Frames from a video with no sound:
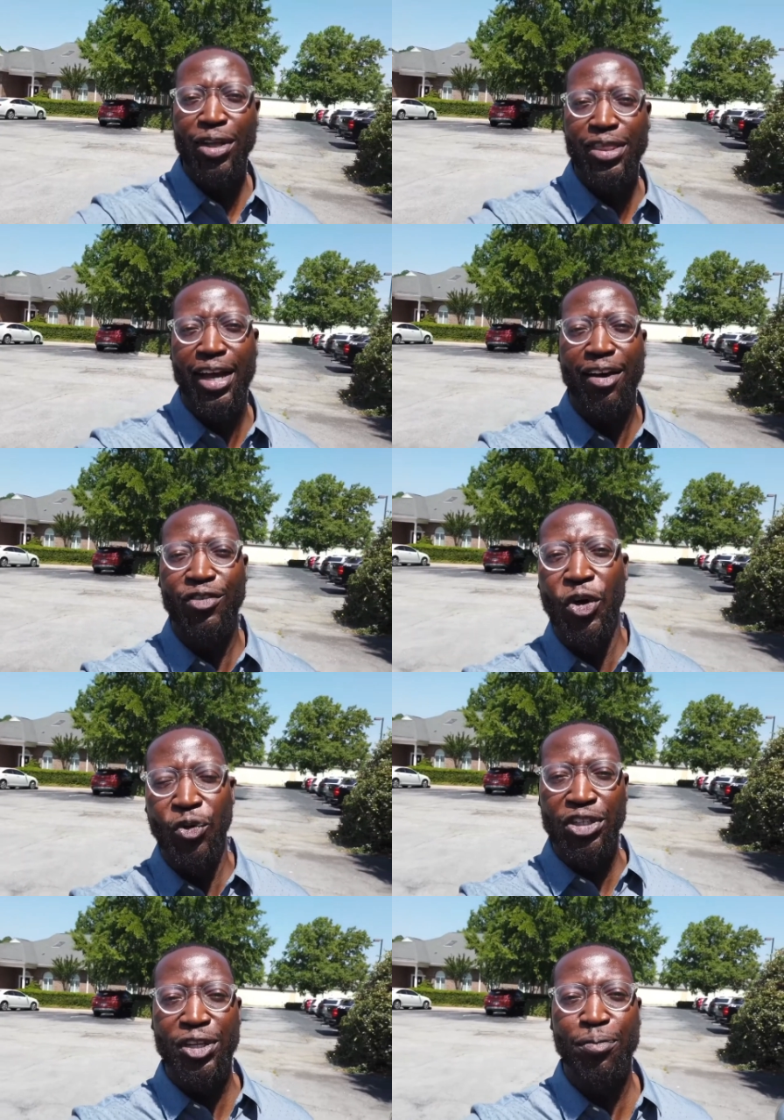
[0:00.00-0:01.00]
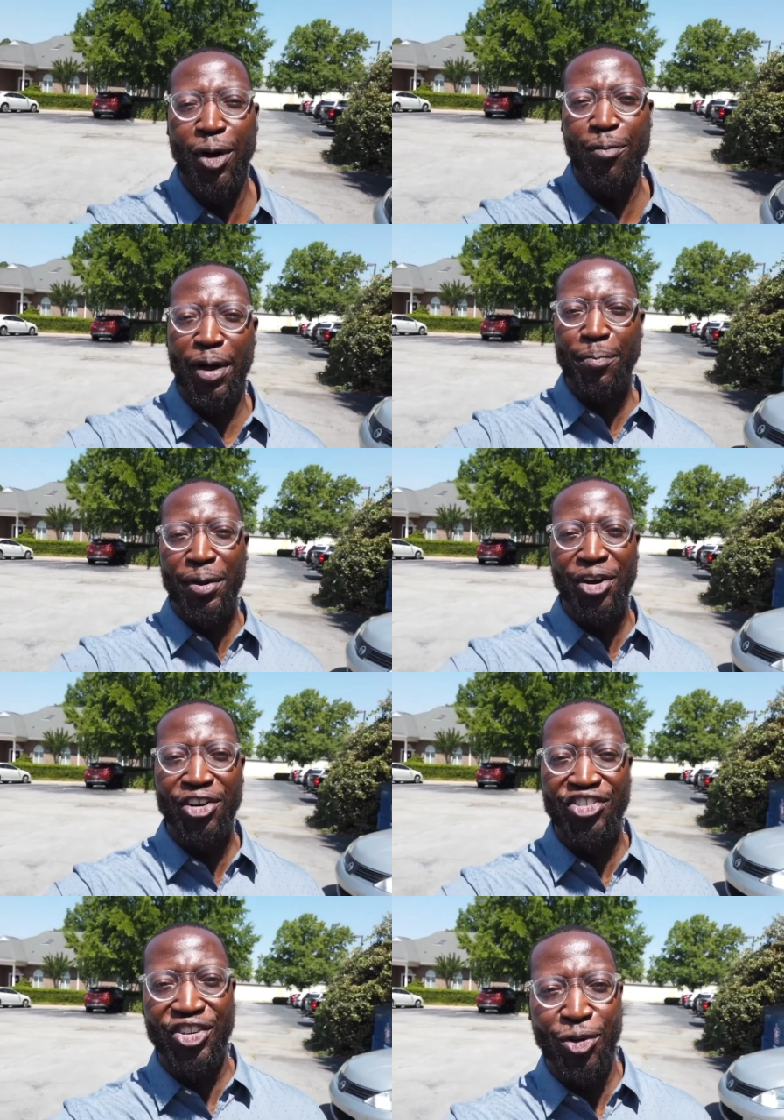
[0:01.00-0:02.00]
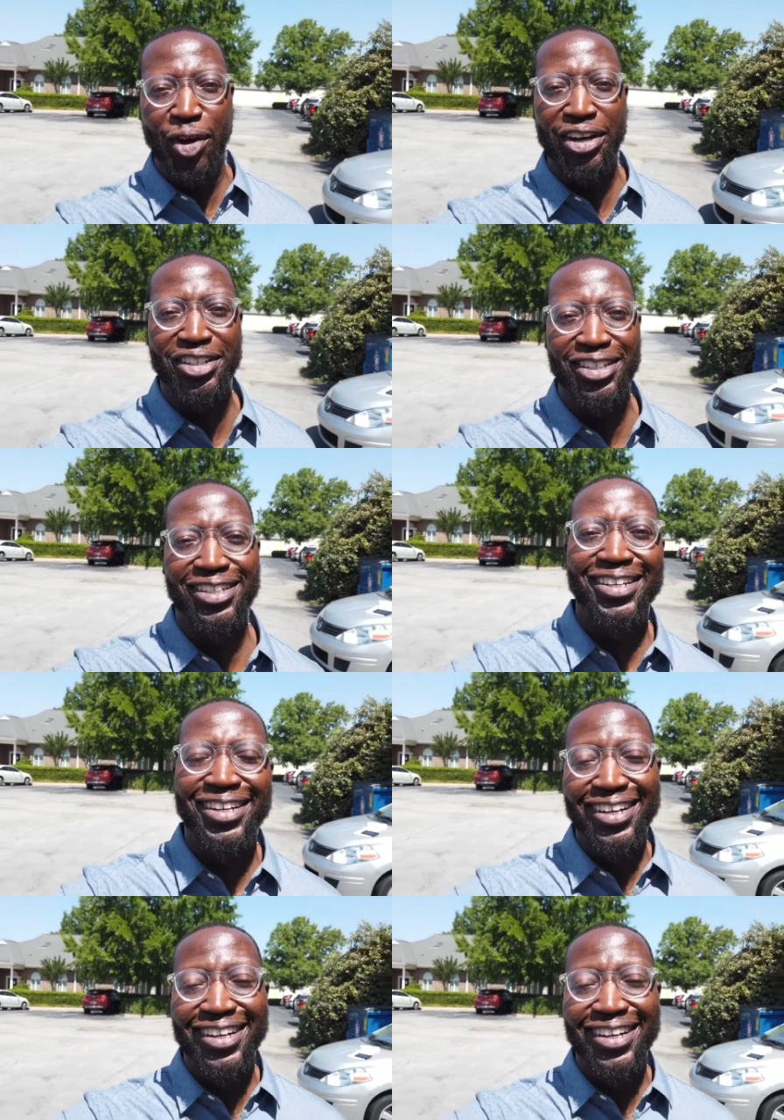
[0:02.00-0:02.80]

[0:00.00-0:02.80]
Hey, one thing I've noticed about my parents' generation